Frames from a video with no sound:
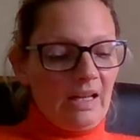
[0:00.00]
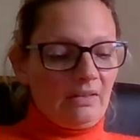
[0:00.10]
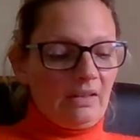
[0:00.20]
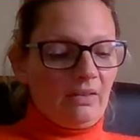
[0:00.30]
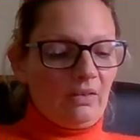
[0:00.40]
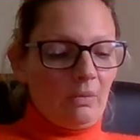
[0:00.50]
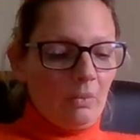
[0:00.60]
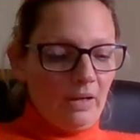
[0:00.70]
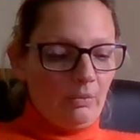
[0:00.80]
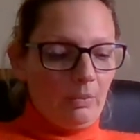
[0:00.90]
connected in
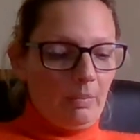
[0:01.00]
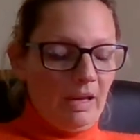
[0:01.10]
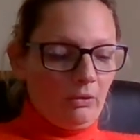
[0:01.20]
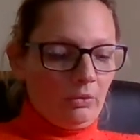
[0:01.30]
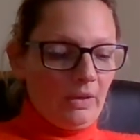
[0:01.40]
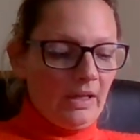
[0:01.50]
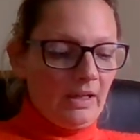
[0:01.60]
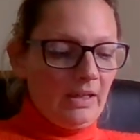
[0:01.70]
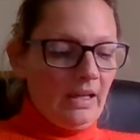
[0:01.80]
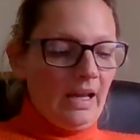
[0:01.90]
some way to
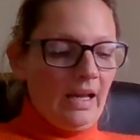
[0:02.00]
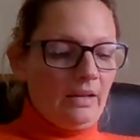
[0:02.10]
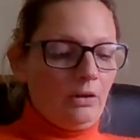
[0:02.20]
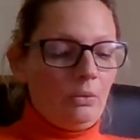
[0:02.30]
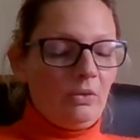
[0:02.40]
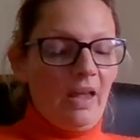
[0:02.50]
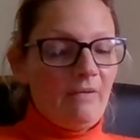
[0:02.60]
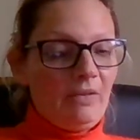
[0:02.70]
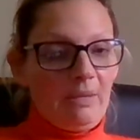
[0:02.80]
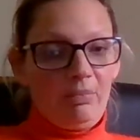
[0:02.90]
Perpetua, and who was
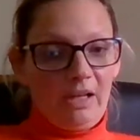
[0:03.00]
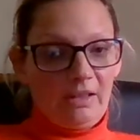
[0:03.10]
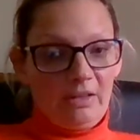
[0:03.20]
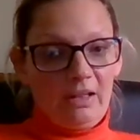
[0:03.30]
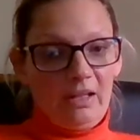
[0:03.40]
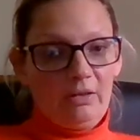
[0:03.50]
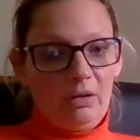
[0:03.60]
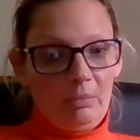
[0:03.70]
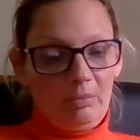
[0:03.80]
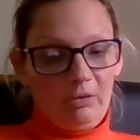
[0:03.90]
heavily pregnant at a
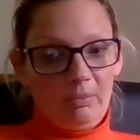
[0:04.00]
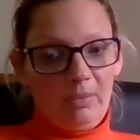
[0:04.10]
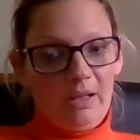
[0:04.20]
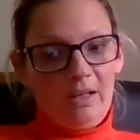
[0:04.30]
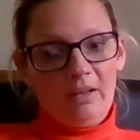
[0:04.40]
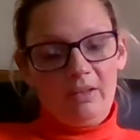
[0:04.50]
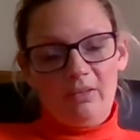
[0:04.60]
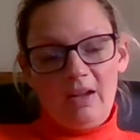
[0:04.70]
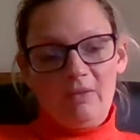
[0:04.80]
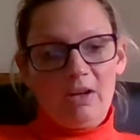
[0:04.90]
time of imprisonment, like
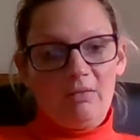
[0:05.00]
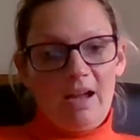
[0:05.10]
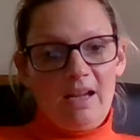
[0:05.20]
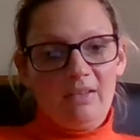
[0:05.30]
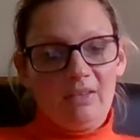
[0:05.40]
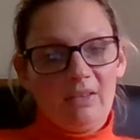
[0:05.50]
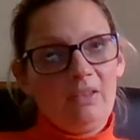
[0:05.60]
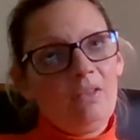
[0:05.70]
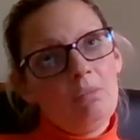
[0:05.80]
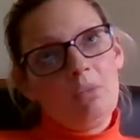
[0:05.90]
saving grace
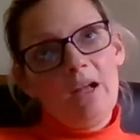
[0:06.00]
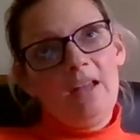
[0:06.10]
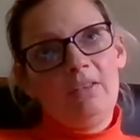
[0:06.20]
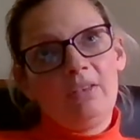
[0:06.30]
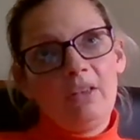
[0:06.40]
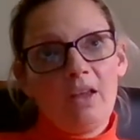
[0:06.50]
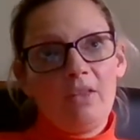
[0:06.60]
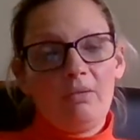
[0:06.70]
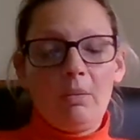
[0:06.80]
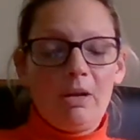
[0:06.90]
in some ways
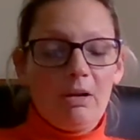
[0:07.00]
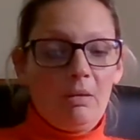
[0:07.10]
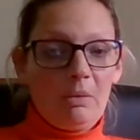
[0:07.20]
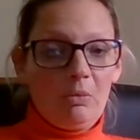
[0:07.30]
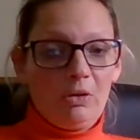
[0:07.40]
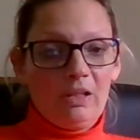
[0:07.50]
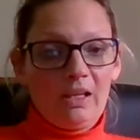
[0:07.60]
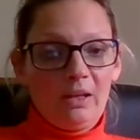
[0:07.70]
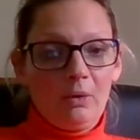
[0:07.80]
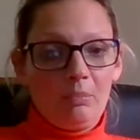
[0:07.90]
that the Roman army wouldn't
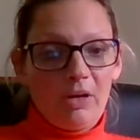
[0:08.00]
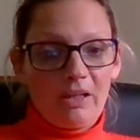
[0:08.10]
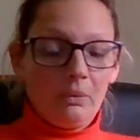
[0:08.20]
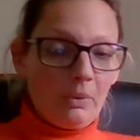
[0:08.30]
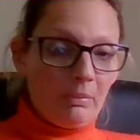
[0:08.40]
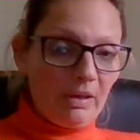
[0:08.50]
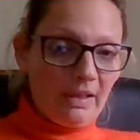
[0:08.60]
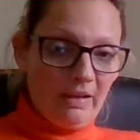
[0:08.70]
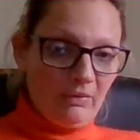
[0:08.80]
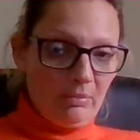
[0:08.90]
kill pregnant
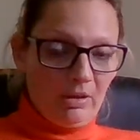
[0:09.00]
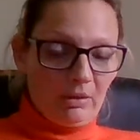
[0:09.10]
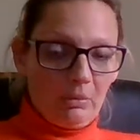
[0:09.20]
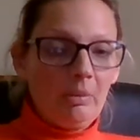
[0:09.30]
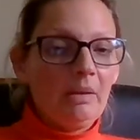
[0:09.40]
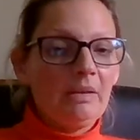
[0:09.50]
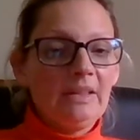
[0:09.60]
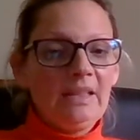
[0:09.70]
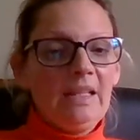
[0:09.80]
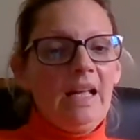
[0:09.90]
women, heavily pregnant women.
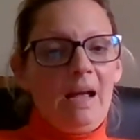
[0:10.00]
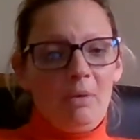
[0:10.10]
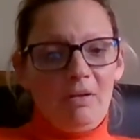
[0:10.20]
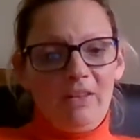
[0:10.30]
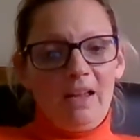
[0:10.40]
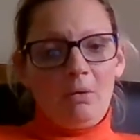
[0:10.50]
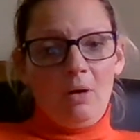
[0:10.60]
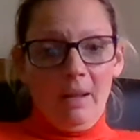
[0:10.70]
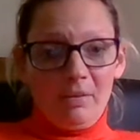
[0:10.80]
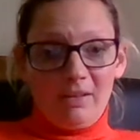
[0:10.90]
However, they're
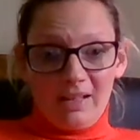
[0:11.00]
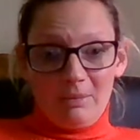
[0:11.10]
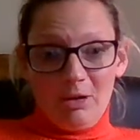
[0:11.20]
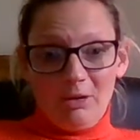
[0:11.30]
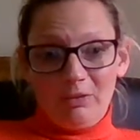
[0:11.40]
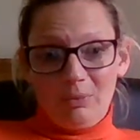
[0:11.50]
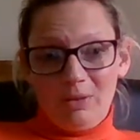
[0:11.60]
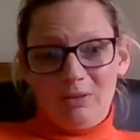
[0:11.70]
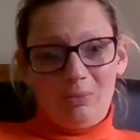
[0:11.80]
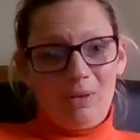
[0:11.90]
quite happy to kill him
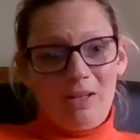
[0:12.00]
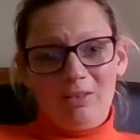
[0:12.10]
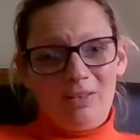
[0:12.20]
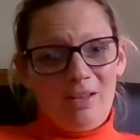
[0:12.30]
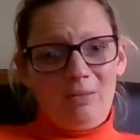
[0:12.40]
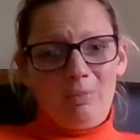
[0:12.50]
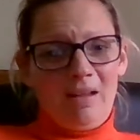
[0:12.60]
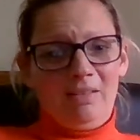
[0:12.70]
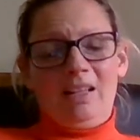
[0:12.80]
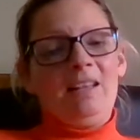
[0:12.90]
afterwards, which is
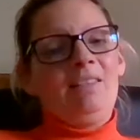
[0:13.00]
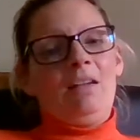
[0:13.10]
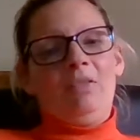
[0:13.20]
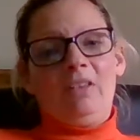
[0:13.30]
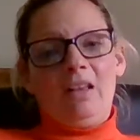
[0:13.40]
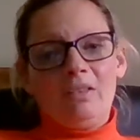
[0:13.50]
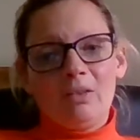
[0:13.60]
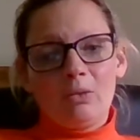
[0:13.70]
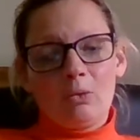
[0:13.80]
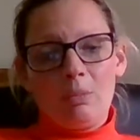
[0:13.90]
basically a death
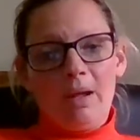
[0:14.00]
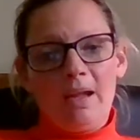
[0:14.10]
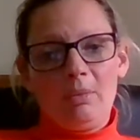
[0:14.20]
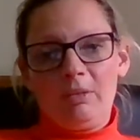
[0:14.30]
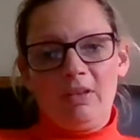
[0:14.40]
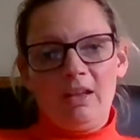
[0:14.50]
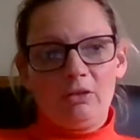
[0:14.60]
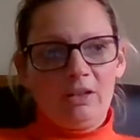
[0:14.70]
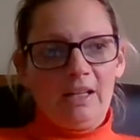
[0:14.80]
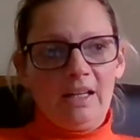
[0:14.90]
sentence to a baby,
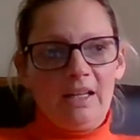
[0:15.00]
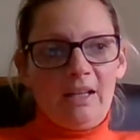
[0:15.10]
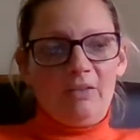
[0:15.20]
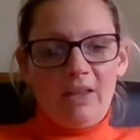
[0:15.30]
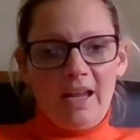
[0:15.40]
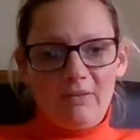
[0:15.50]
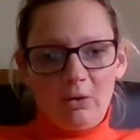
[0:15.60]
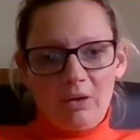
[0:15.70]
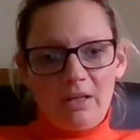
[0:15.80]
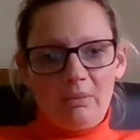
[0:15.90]
potentially, if they
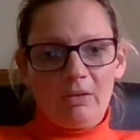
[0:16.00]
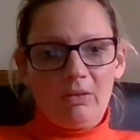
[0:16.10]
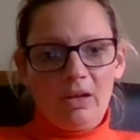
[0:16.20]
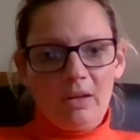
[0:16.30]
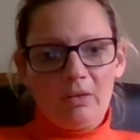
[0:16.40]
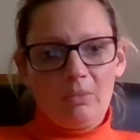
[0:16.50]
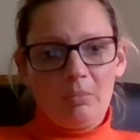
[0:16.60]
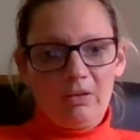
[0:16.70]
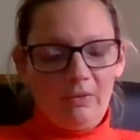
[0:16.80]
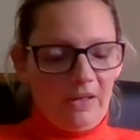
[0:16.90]
haven't got anyone to
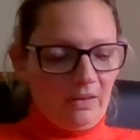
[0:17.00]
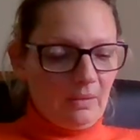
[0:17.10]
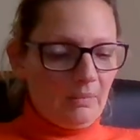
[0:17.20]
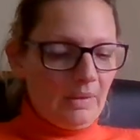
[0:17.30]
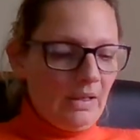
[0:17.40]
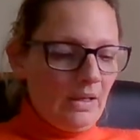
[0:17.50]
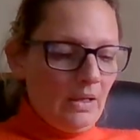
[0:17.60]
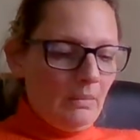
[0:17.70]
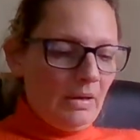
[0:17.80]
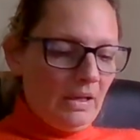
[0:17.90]
breastfeed them.
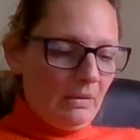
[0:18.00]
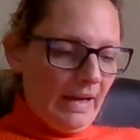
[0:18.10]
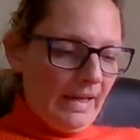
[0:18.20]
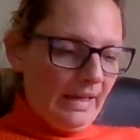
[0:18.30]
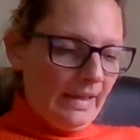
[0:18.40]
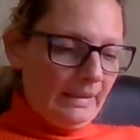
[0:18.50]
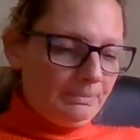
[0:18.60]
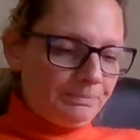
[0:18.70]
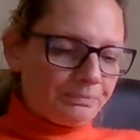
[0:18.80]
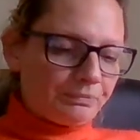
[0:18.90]
But
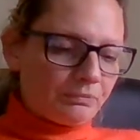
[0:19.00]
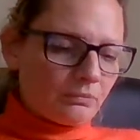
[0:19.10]
anyway,